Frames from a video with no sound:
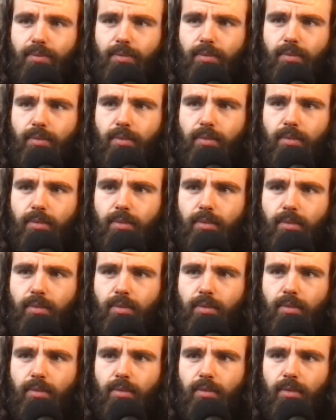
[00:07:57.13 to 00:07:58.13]

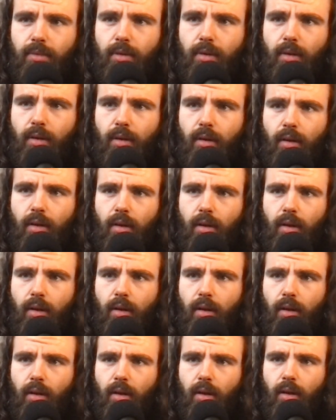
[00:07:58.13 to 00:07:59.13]

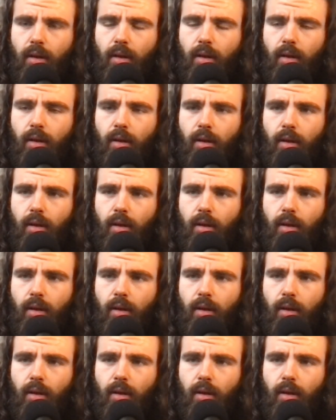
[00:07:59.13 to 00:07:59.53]
Nothing is said.